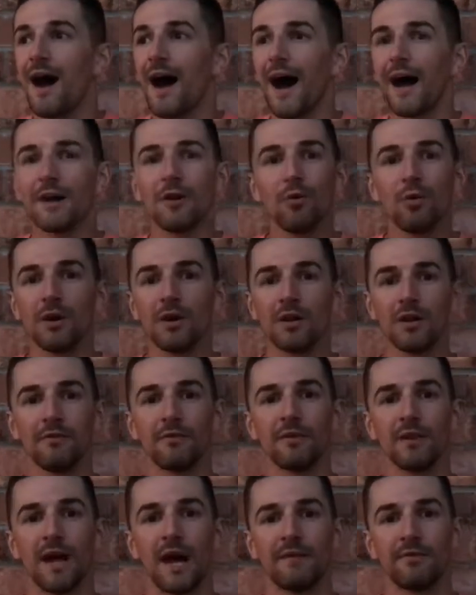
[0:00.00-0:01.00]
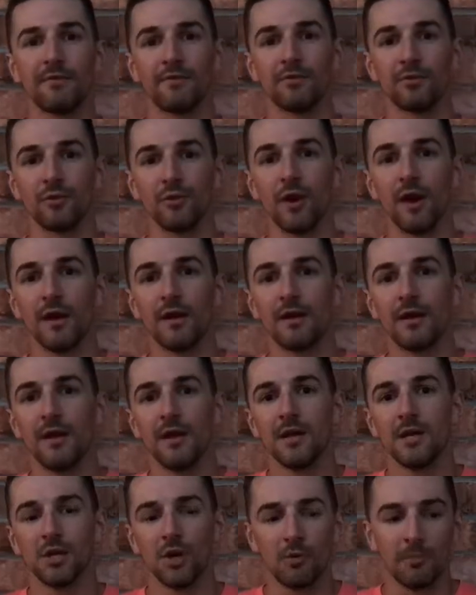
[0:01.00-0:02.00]
I don't want to live a life of regret.
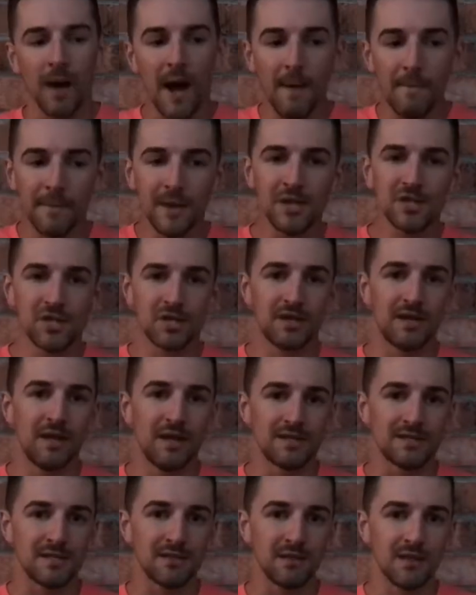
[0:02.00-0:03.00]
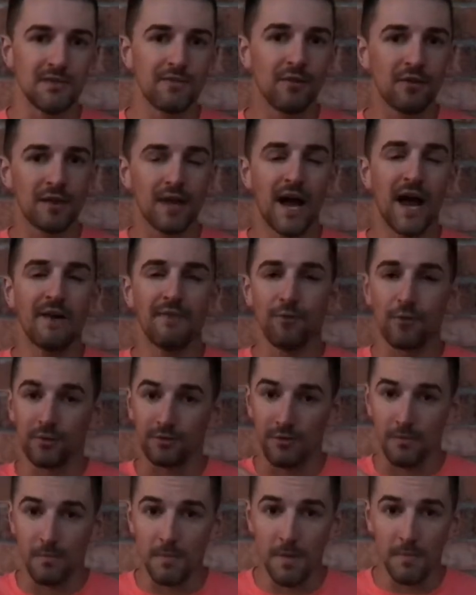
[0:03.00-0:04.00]
My mission is to live a life
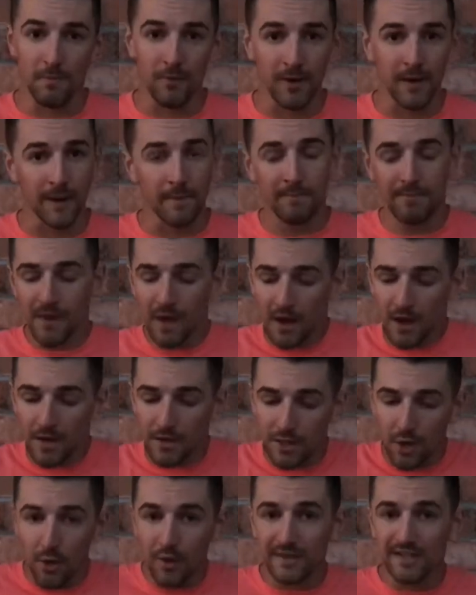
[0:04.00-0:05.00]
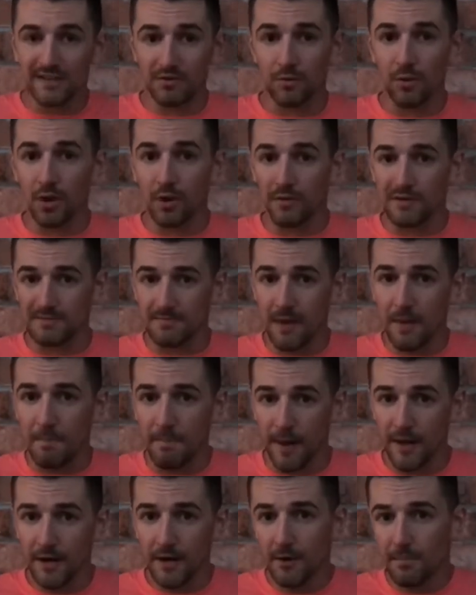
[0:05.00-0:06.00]
worth remembering, knowing that the world was made
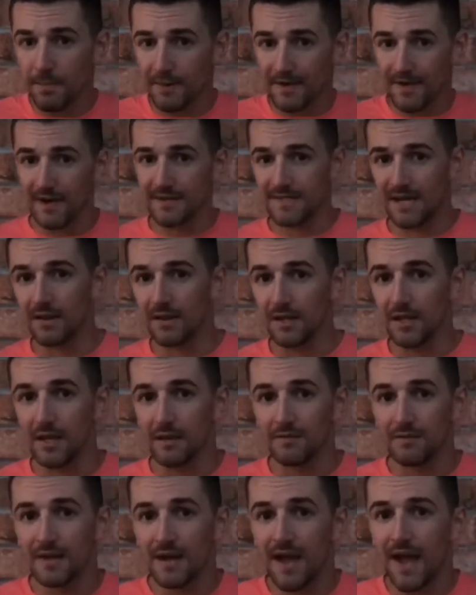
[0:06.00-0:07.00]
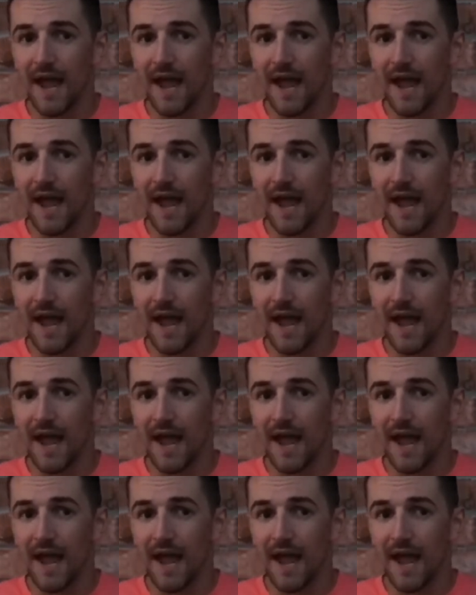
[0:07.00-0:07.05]
better because I lived.